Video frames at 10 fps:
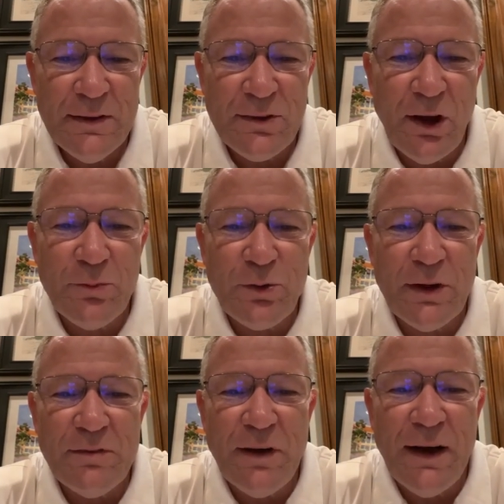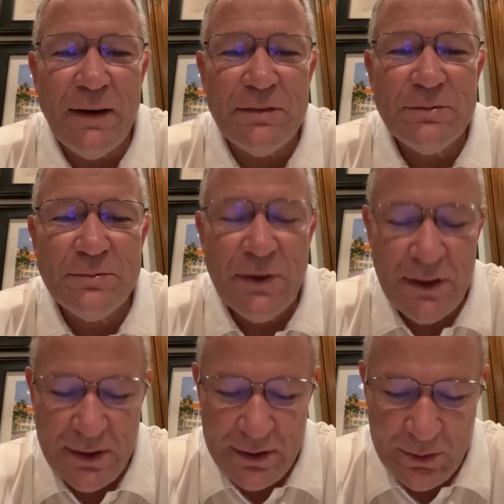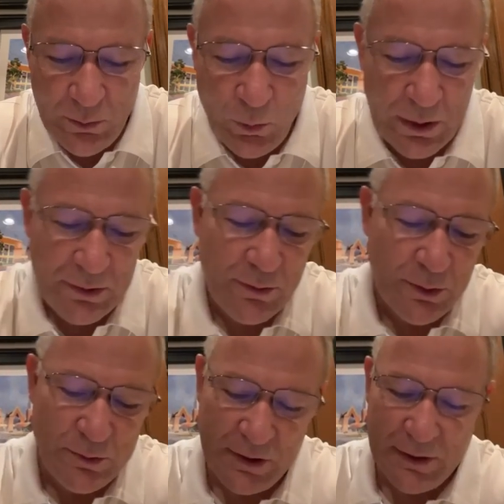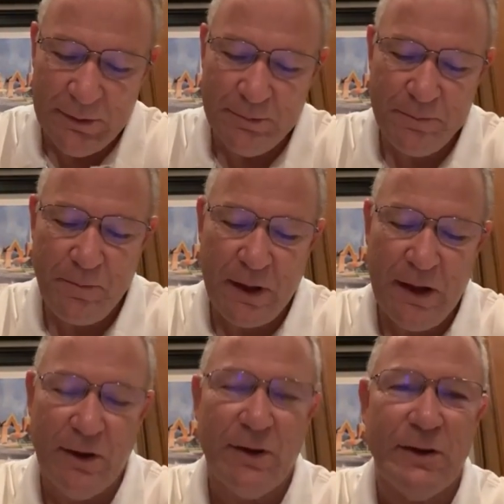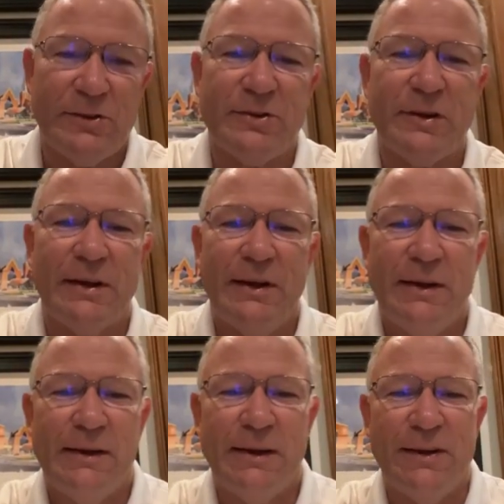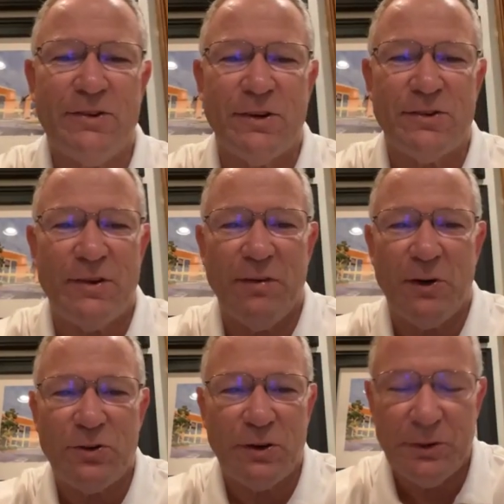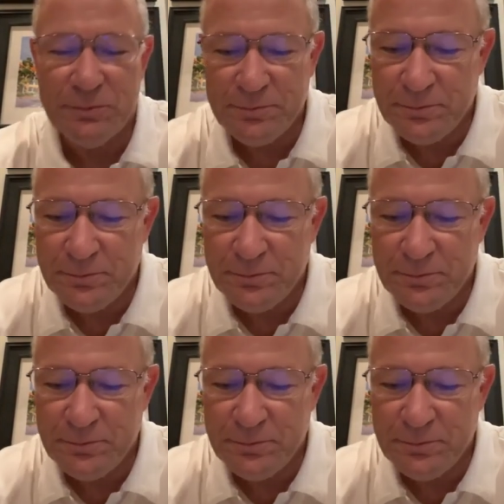Psalm 25, 1 through 10. Here is Lisa's devotional.